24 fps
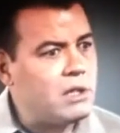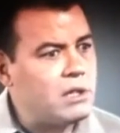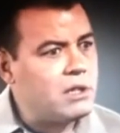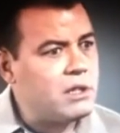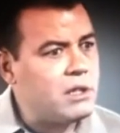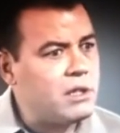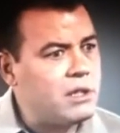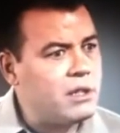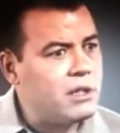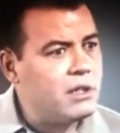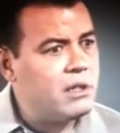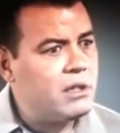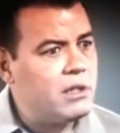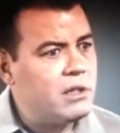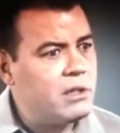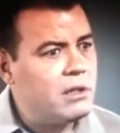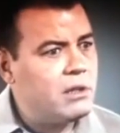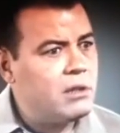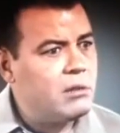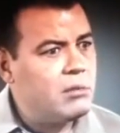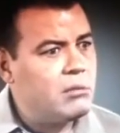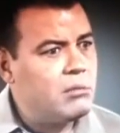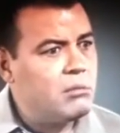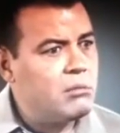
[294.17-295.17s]
Yes, sir.
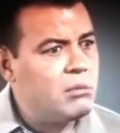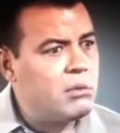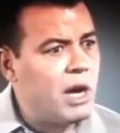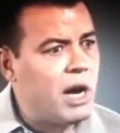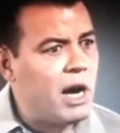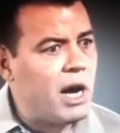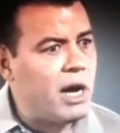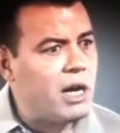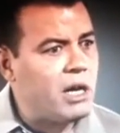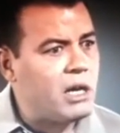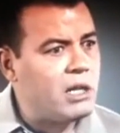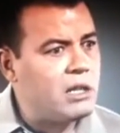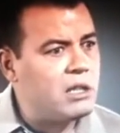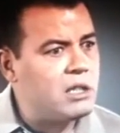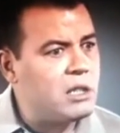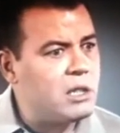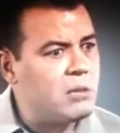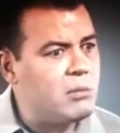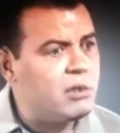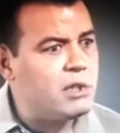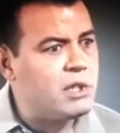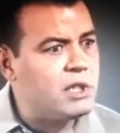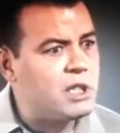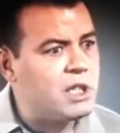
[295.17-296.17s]
Pyle
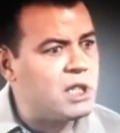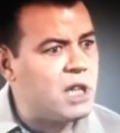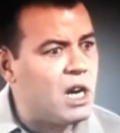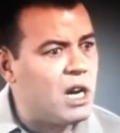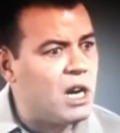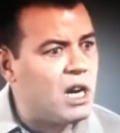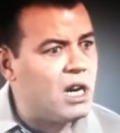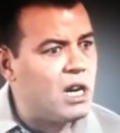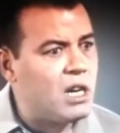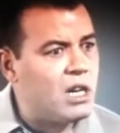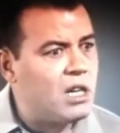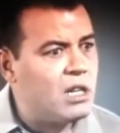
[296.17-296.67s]
is a bazaar.